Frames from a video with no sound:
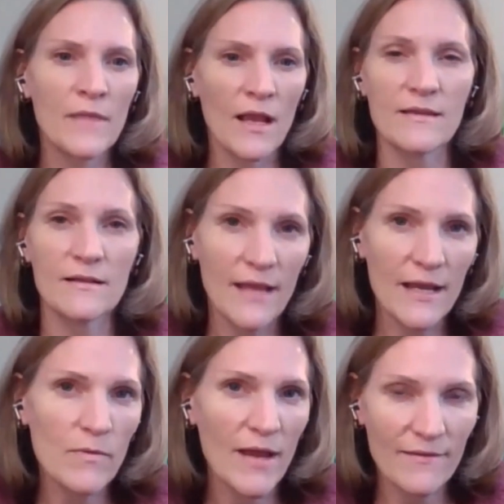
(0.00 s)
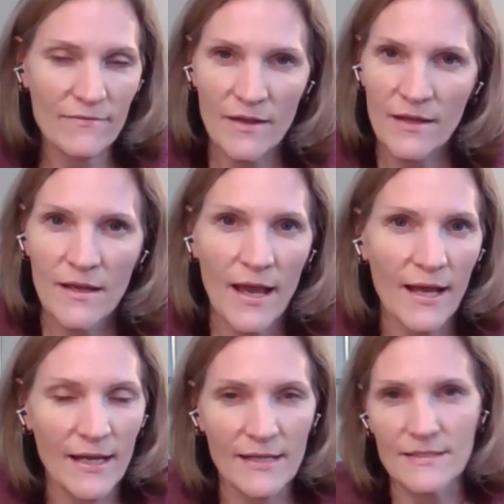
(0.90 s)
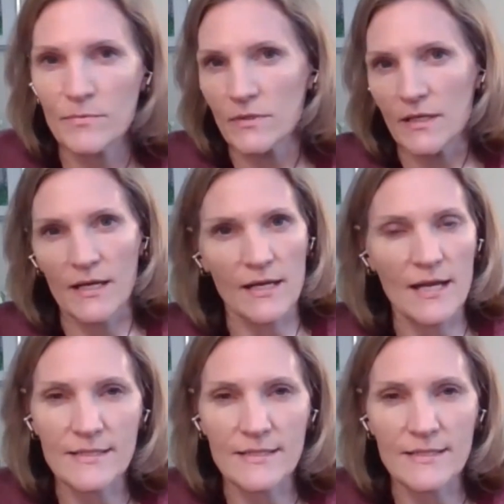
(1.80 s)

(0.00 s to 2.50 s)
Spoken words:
I think, like we have had anti-bullying,